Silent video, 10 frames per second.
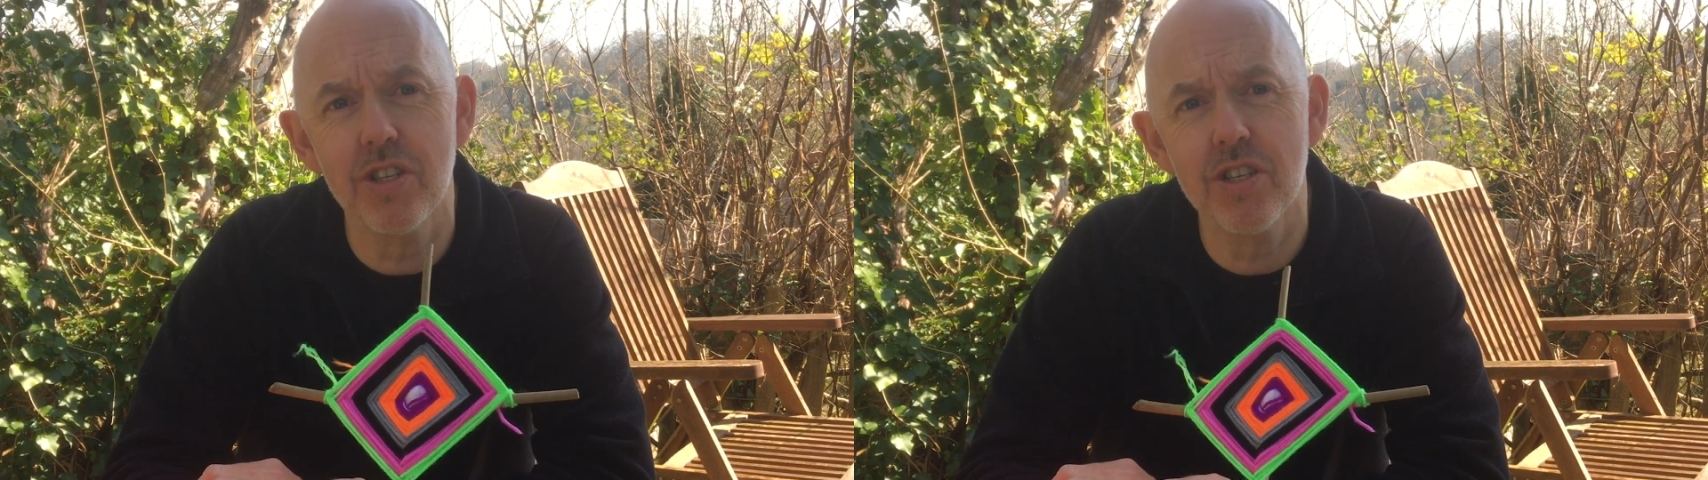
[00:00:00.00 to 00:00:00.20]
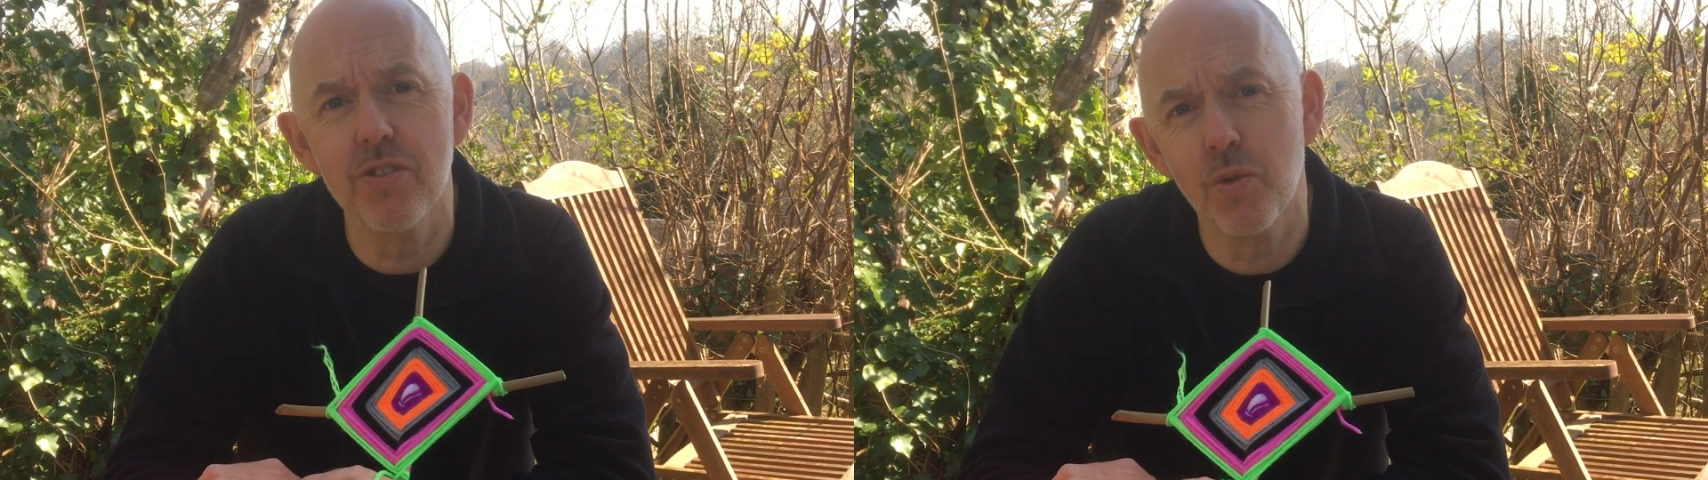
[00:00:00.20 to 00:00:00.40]

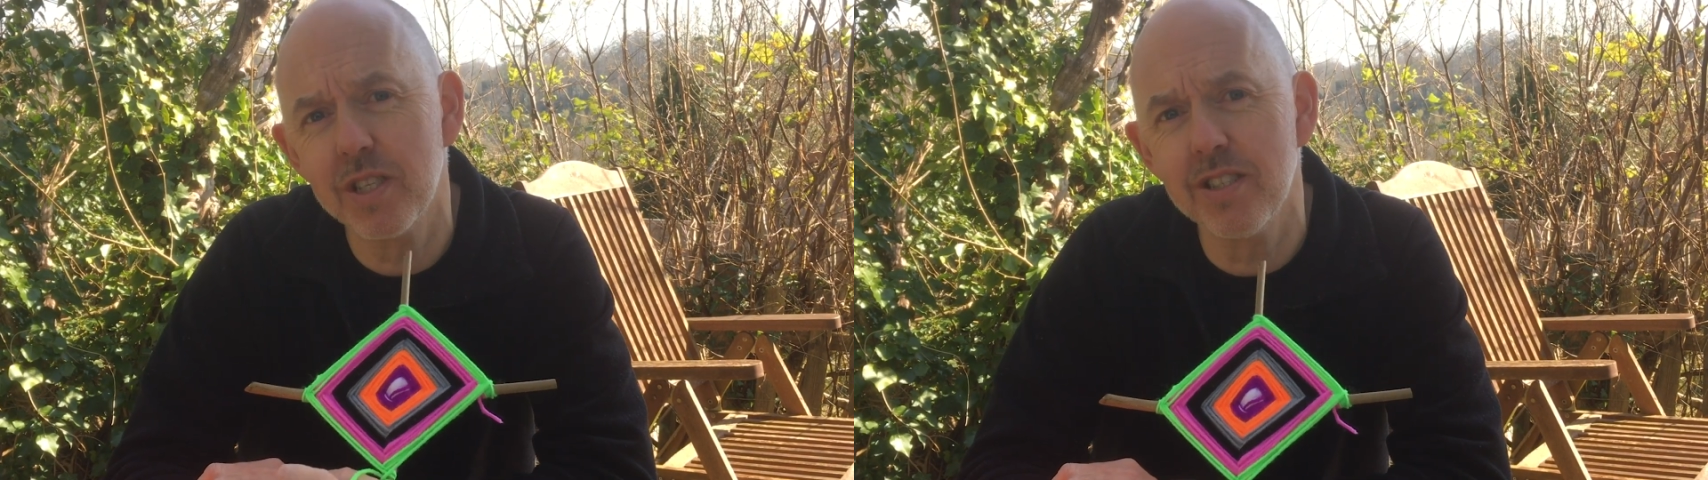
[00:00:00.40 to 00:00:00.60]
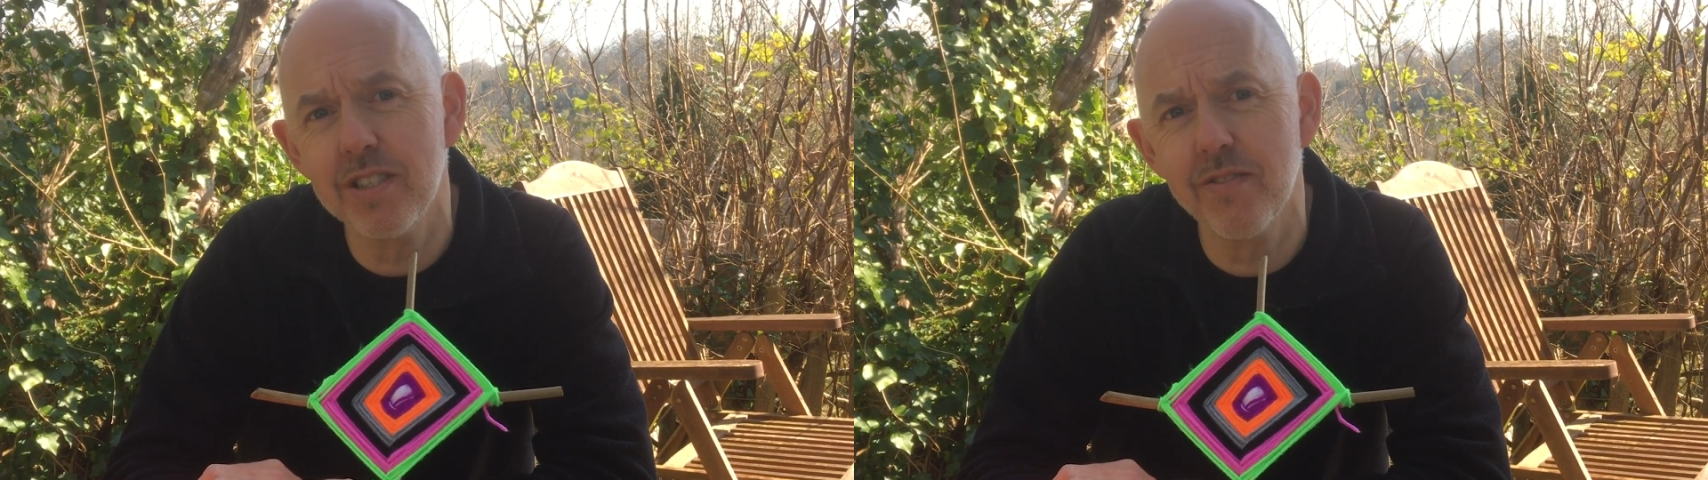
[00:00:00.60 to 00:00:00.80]
years of
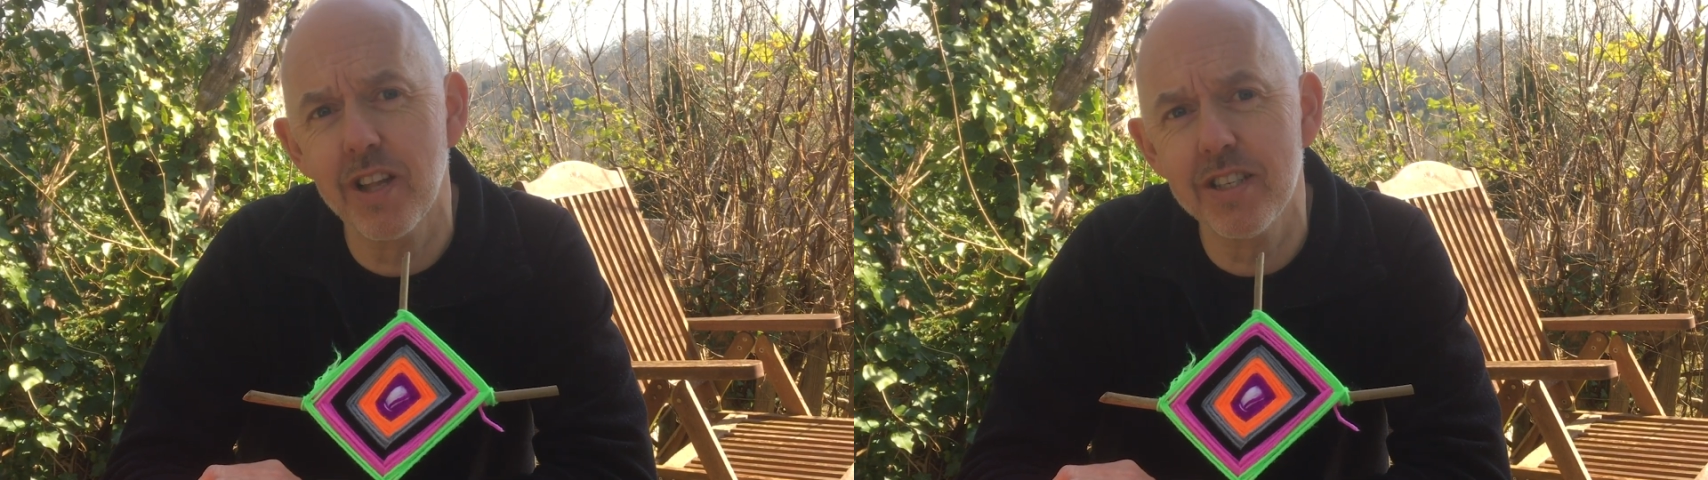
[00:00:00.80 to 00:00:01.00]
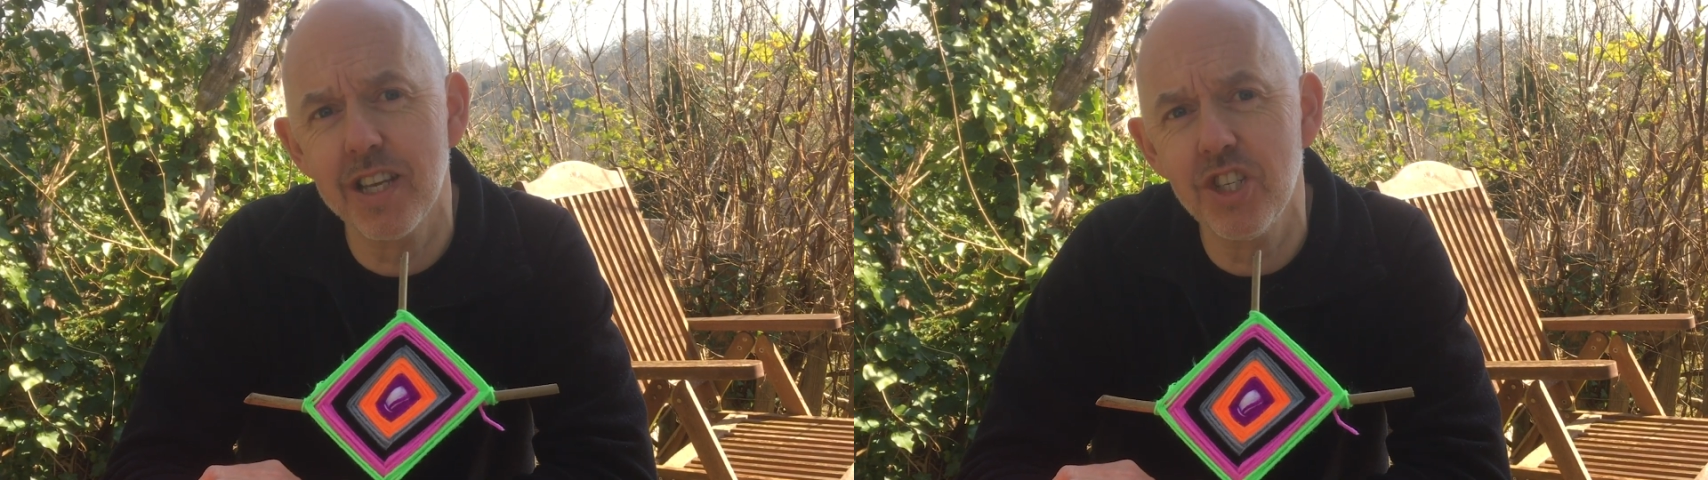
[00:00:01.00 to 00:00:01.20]
Western
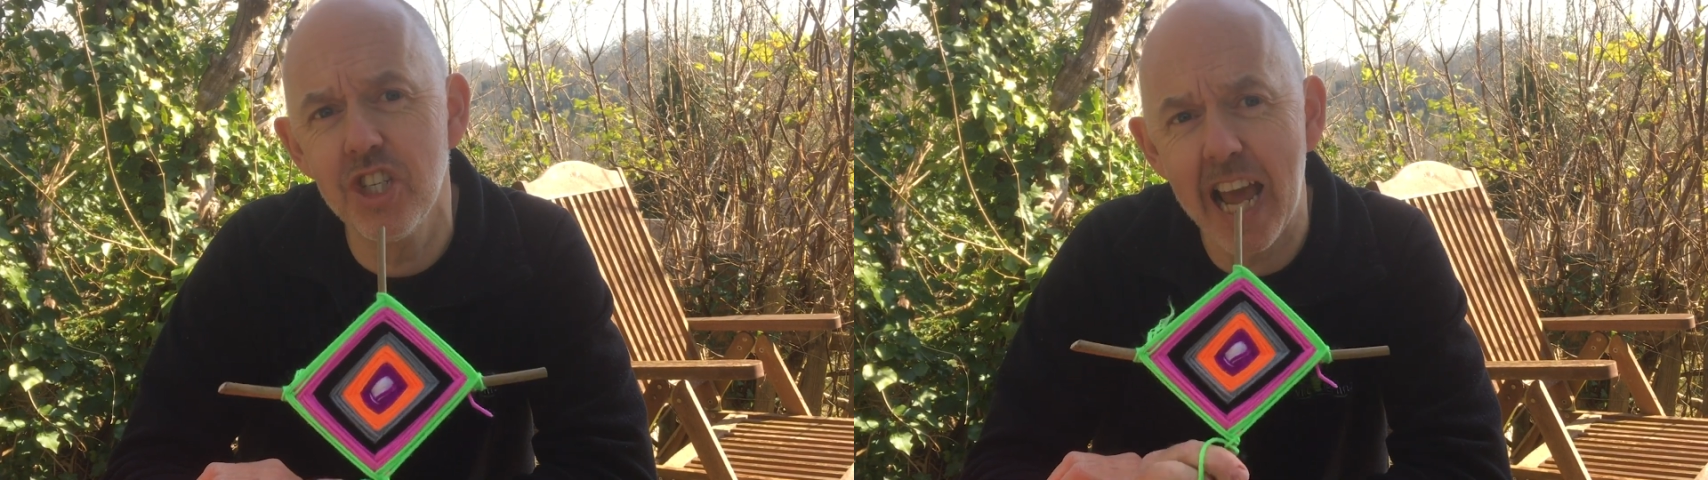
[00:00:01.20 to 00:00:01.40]
civilization